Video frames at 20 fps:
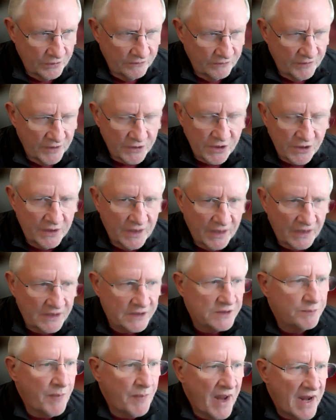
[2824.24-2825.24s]
do you envision
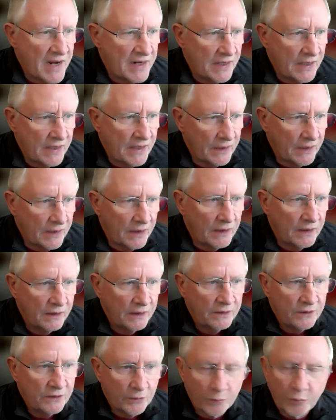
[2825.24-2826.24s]
expanding
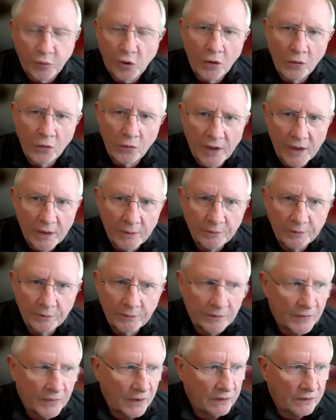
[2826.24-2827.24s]
to
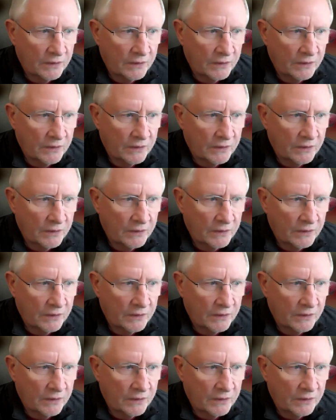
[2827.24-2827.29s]
program